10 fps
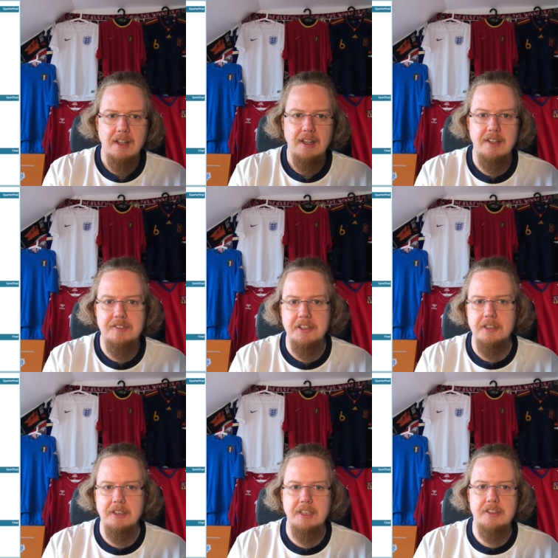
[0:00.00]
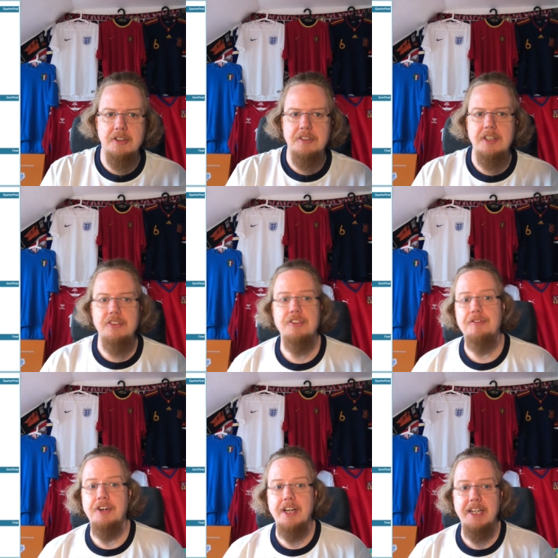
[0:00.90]
And so it continues on
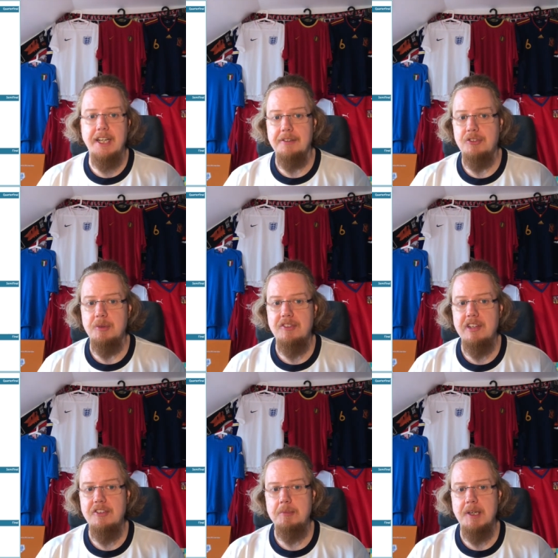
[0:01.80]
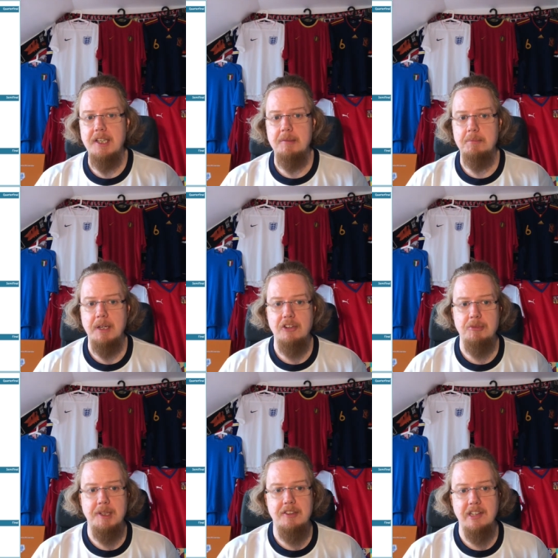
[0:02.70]
Friday. Switzerland, Spain,
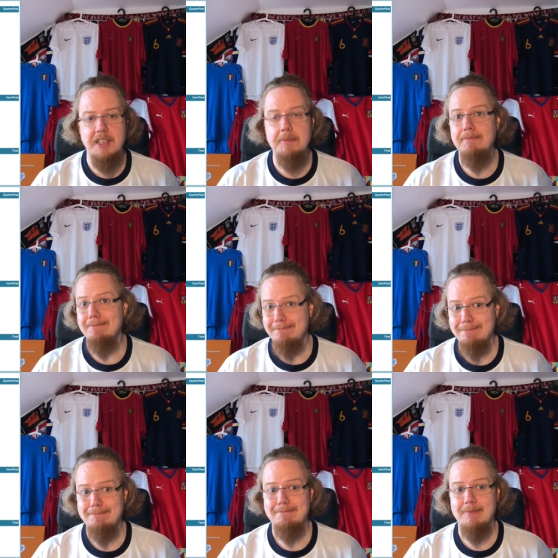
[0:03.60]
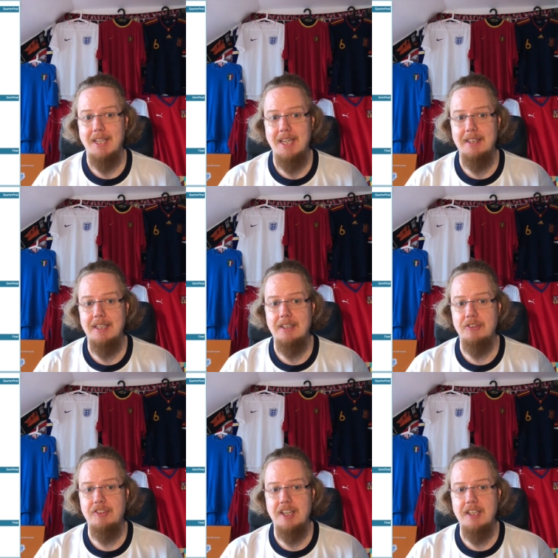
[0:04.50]
Belgium, Italy. And then
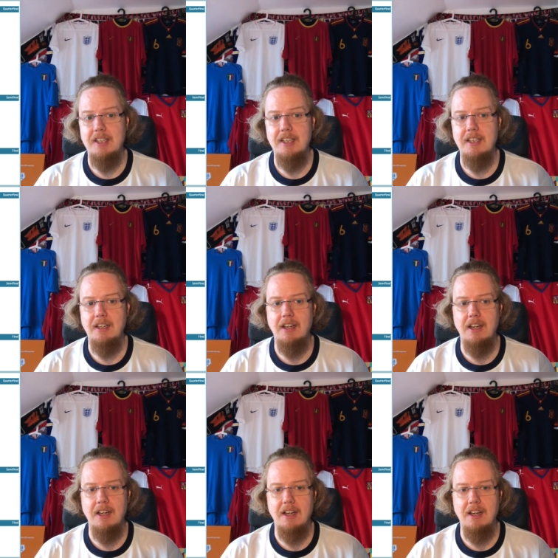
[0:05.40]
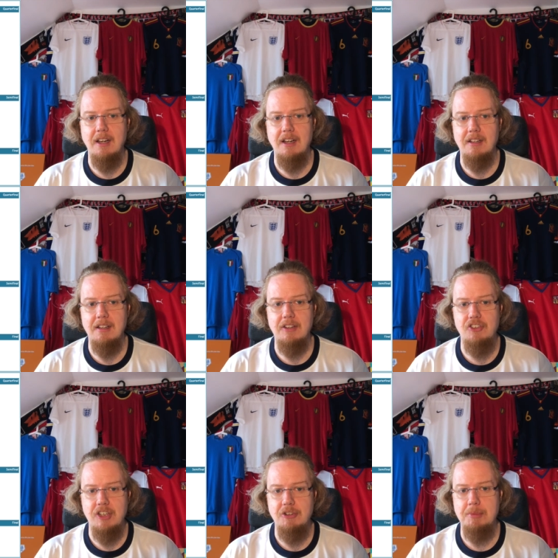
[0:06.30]
on Saturday, uh,
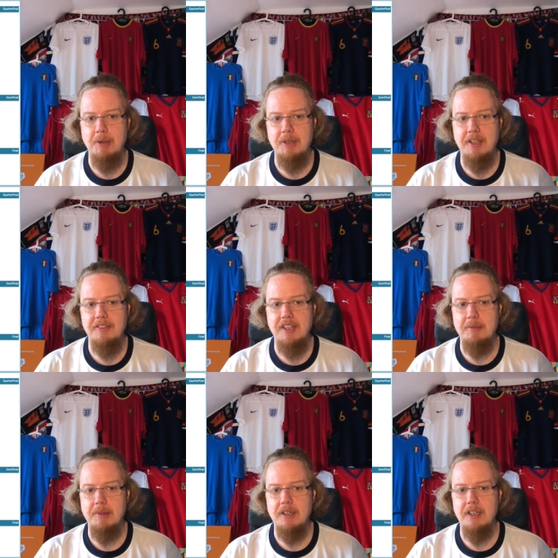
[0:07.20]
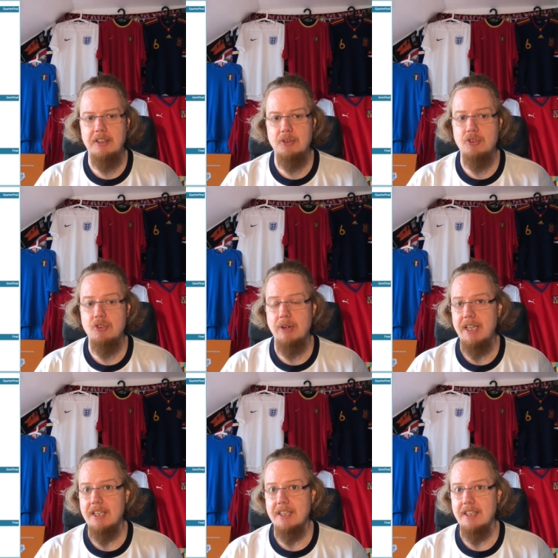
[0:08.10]
Czech Republic against Denmark and
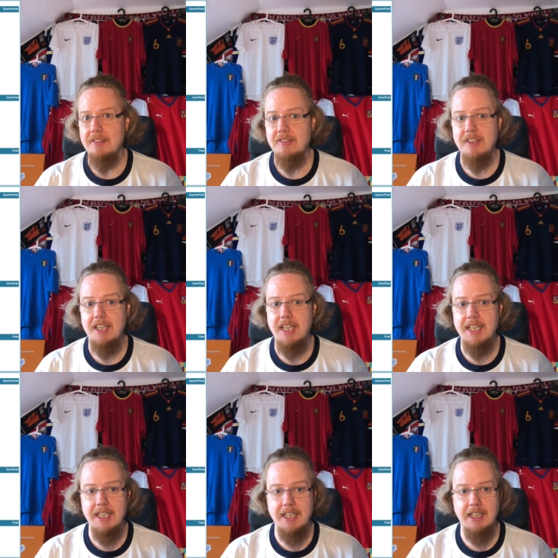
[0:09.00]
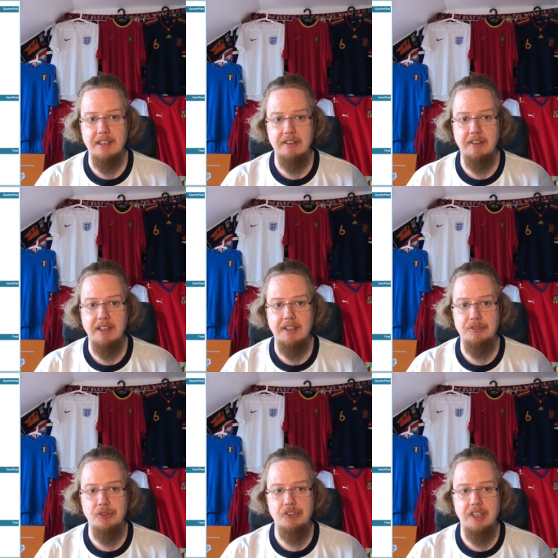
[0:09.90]
Ukraine against England, I
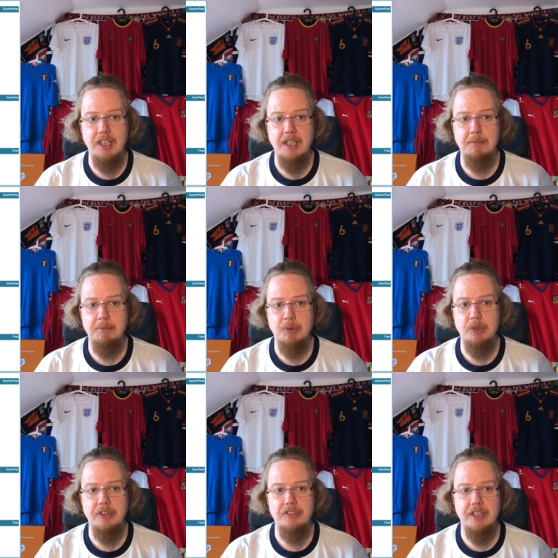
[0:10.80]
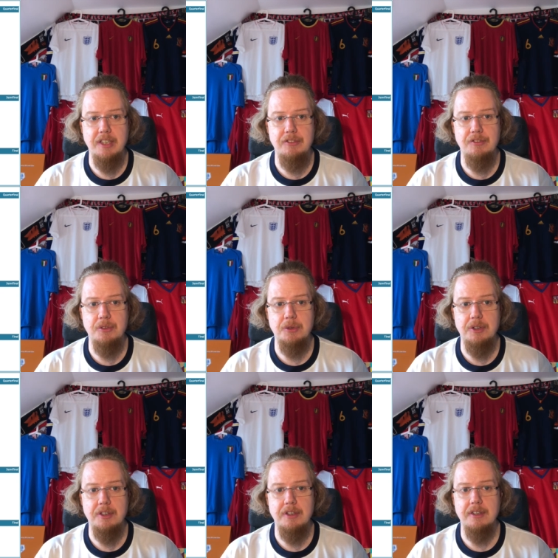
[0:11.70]
have to say I'm more excited for
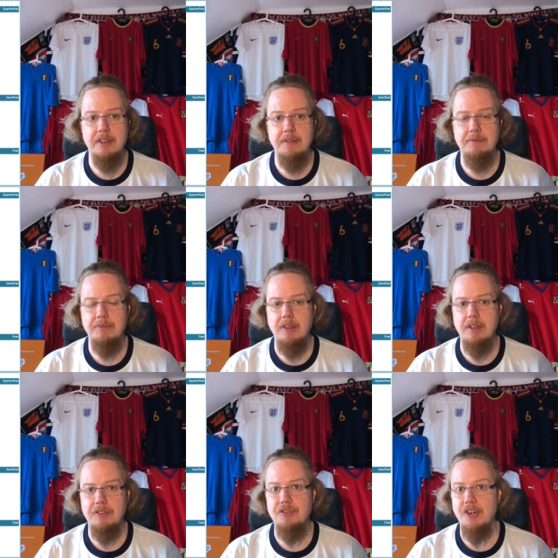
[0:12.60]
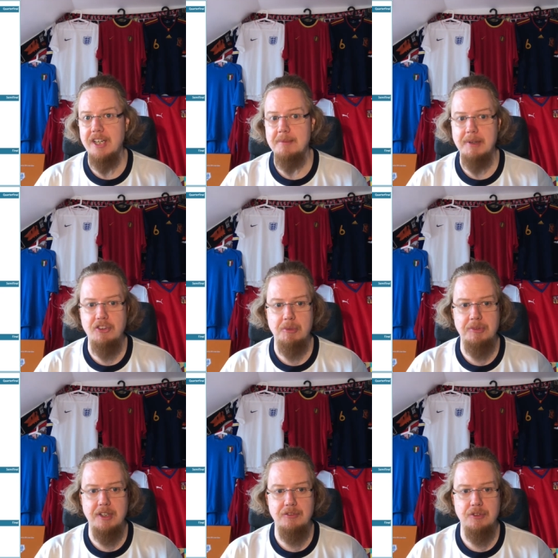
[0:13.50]
the uh, Friday
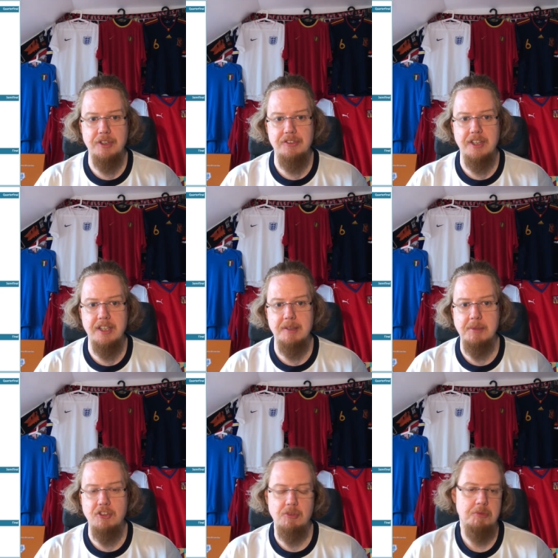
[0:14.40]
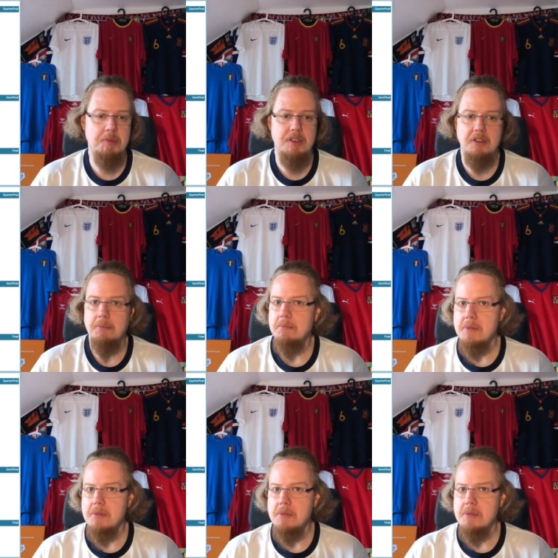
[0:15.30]
matchups than for the Saturday matchups. But you know,